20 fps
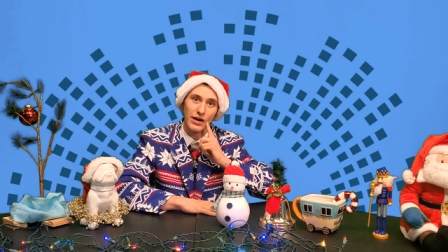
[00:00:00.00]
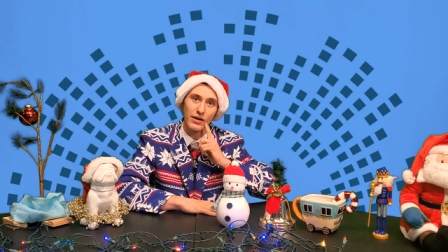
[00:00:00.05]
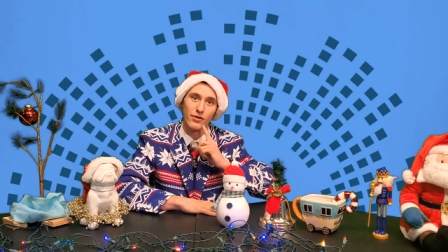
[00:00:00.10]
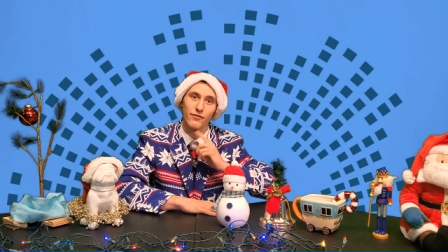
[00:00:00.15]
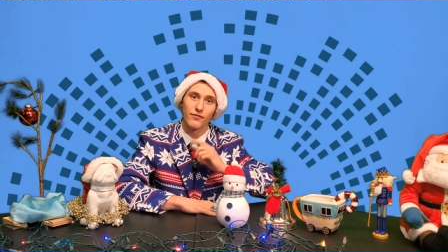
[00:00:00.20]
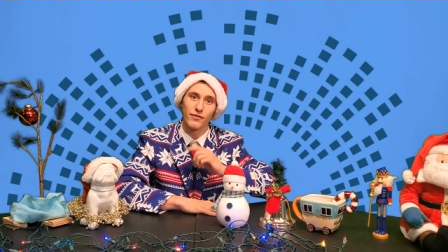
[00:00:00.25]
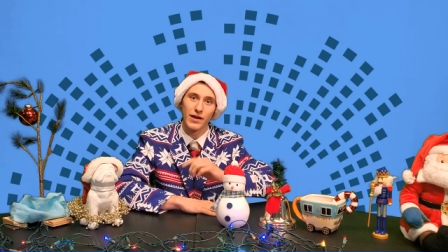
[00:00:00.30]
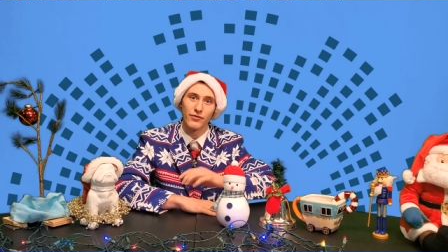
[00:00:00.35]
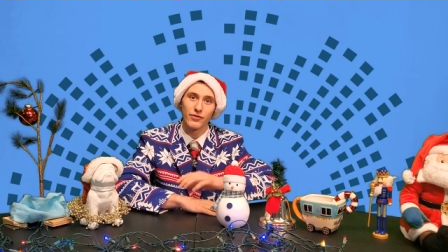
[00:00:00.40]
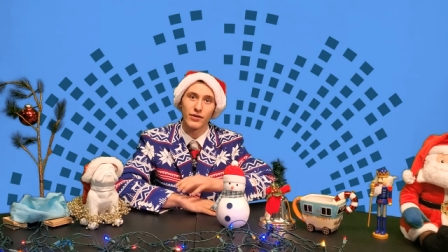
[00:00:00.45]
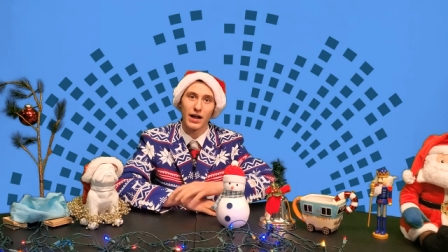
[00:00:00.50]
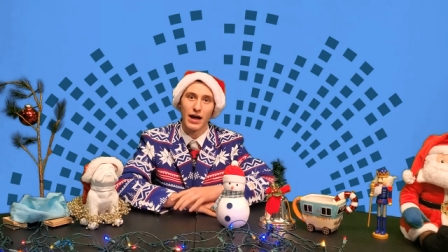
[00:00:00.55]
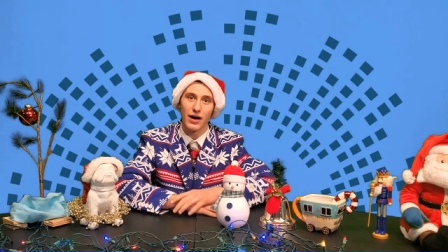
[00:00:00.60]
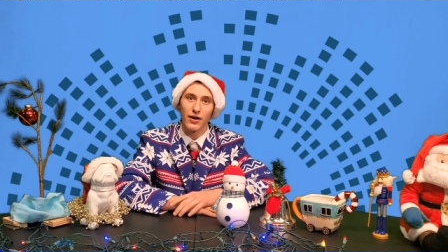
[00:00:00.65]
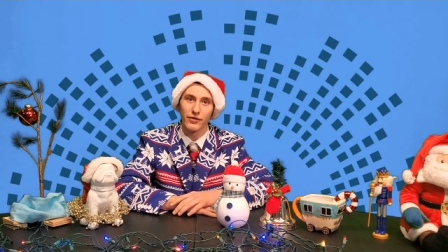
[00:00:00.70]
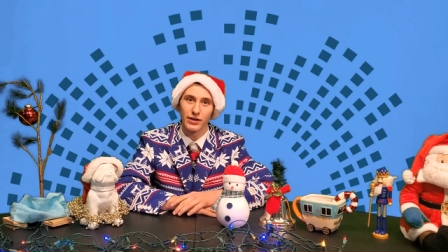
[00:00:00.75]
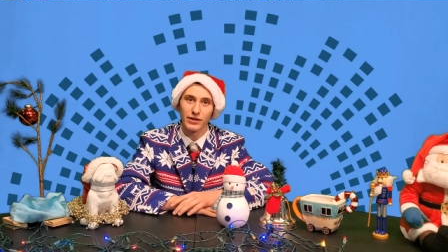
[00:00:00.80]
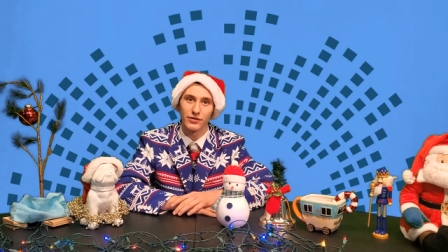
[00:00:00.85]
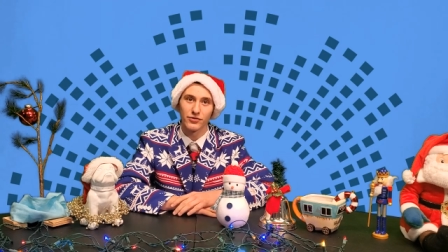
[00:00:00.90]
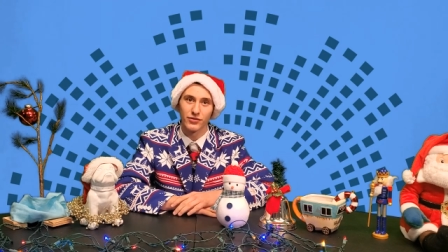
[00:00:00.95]
on our favorite
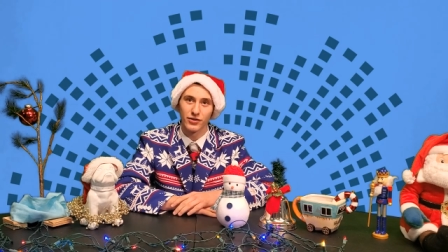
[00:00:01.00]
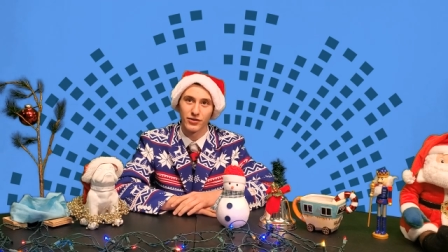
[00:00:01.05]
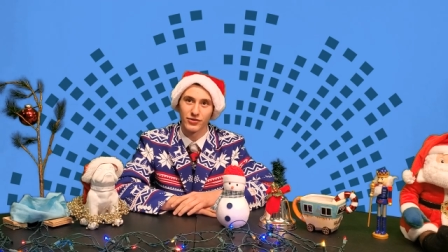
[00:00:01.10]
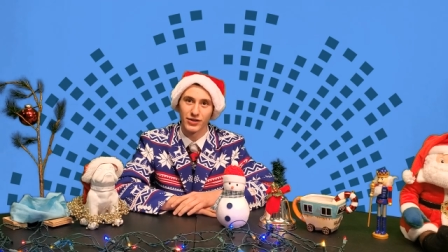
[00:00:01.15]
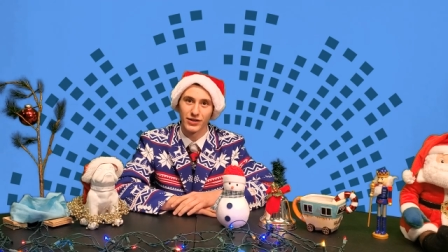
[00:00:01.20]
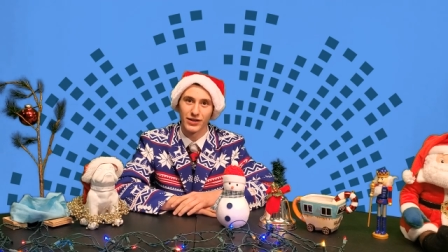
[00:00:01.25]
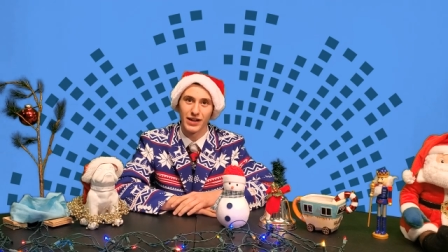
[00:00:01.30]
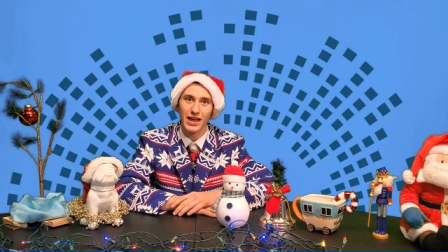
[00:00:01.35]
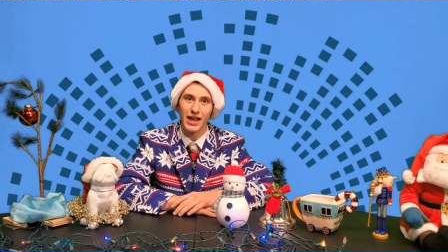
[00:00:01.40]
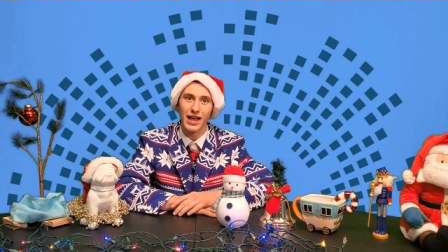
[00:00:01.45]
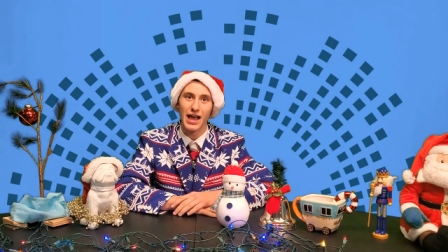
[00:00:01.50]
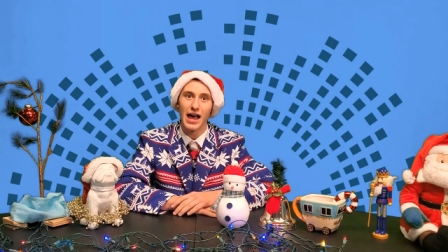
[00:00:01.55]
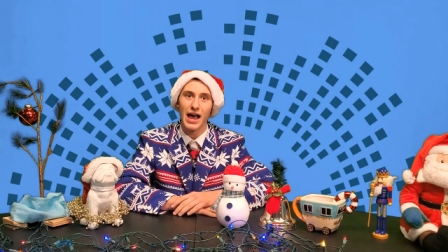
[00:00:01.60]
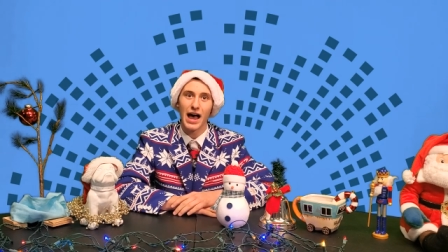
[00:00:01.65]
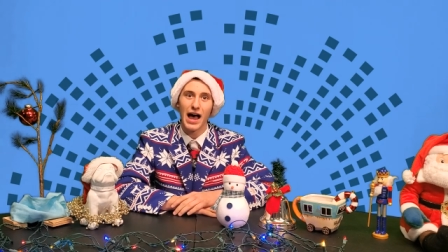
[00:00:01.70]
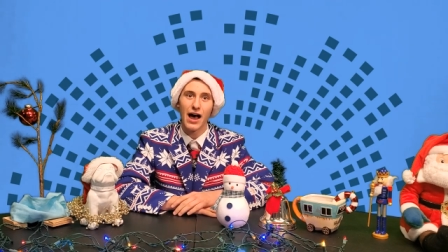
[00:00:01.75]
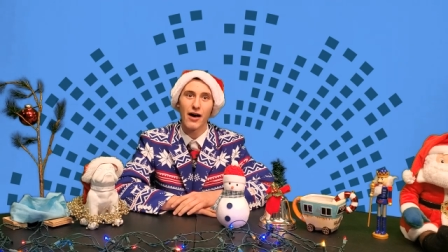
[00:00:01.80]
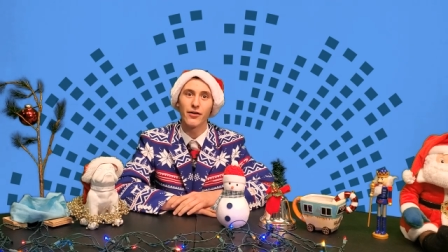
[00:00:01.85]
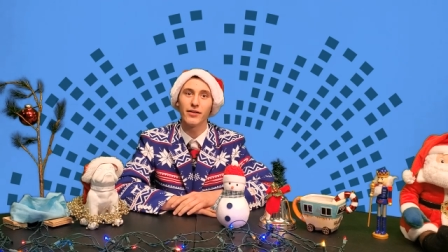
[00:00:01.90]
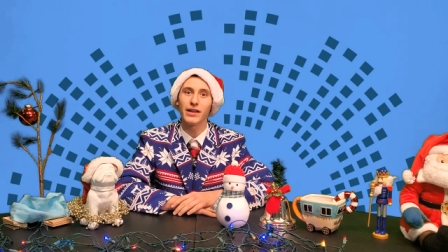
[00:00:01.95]
holiday tradition,
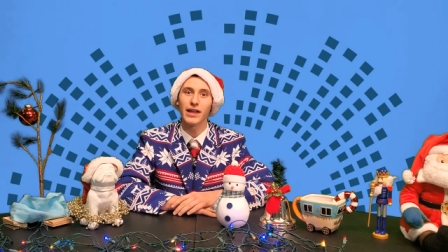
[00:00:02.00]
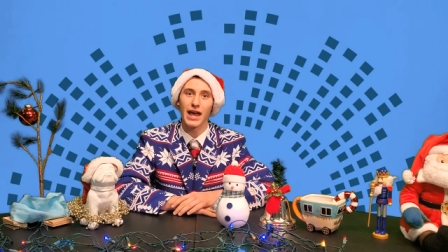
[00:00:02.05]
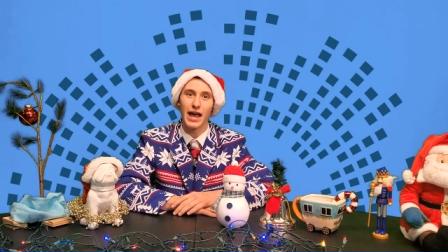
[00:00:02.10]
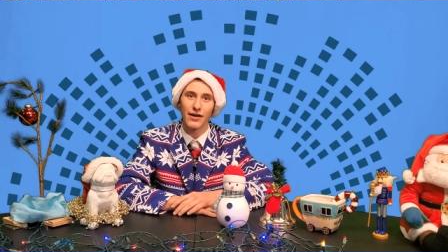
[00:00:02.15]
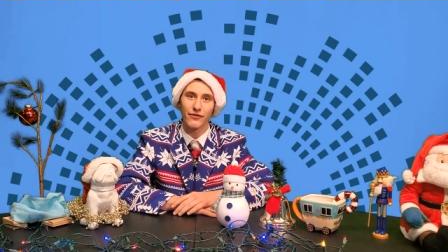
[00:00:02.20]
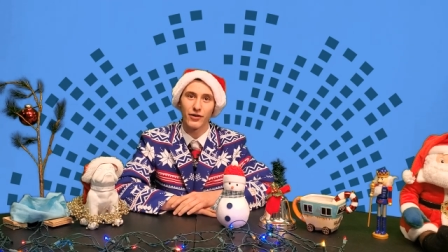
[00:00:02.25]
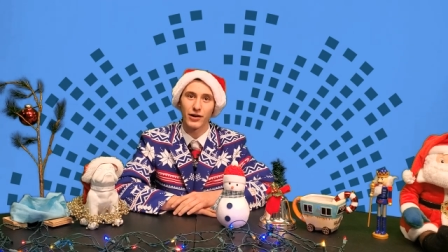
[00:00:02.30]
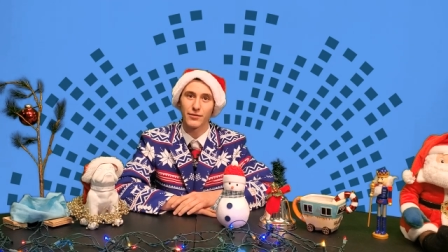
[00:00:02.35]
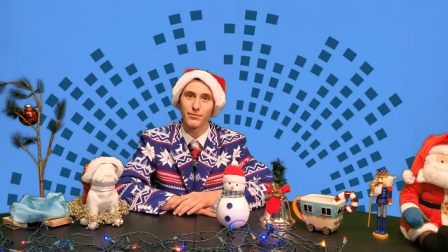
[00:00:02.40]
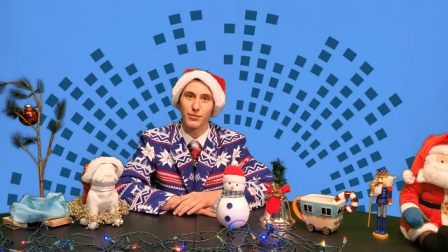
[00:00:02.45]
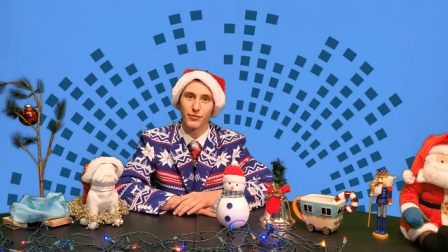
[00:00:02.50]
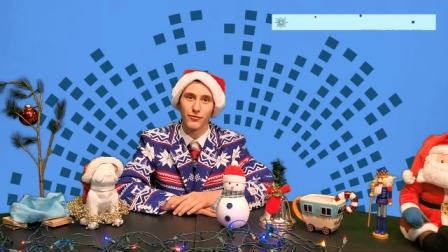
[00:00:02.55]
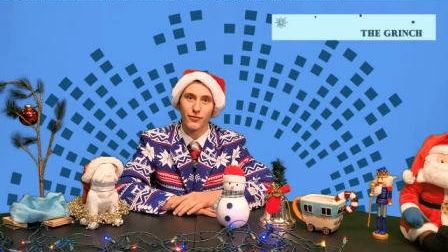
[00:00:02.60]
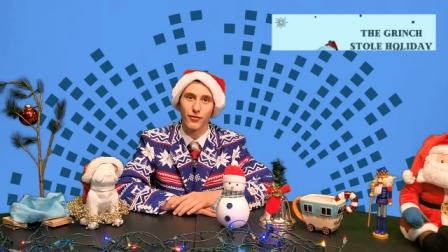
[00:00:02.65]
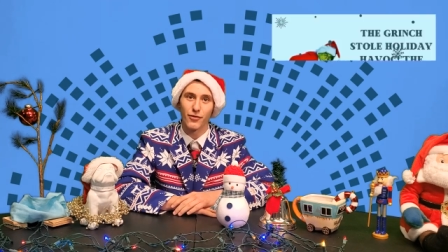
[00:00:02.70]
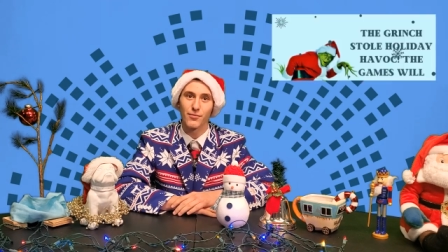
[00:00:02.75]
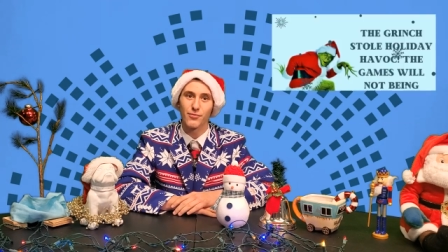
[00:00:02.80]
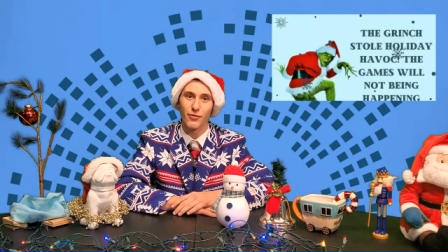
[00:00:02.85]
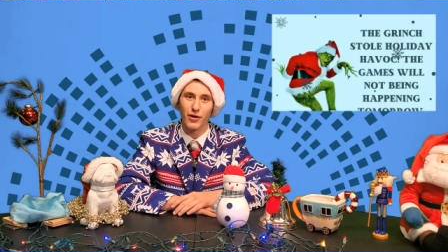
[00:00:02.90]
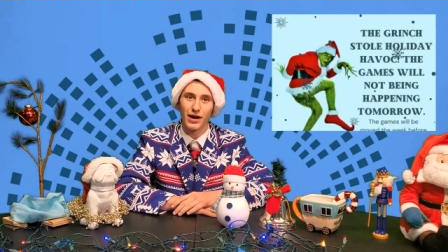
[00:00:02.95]
Holiday Havoc
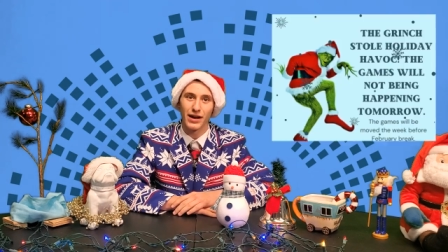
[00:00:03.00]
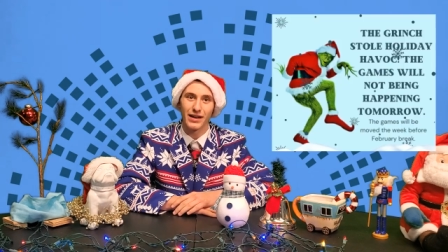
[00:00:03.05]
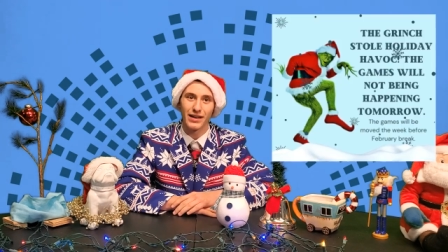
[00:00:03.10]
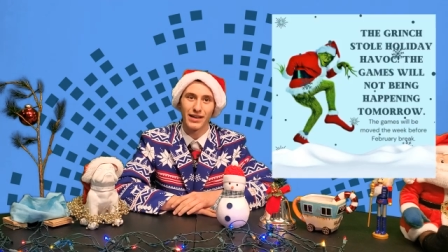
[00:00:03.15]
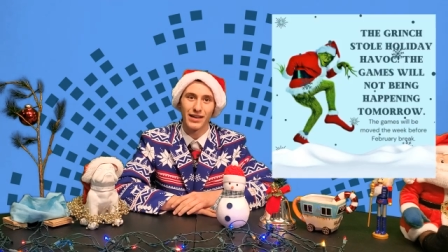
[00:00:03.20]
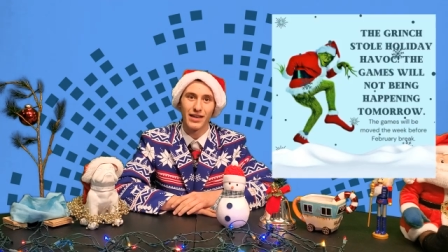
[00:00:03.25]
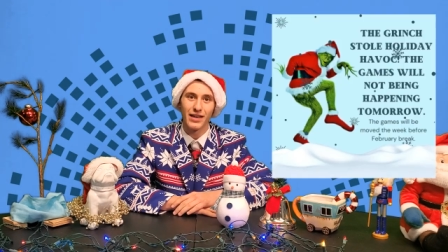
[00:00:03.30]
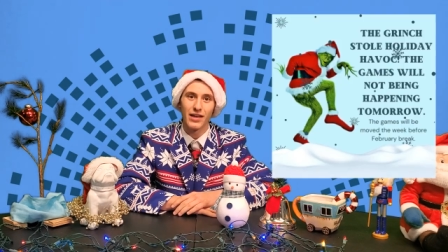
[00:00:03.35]
before break.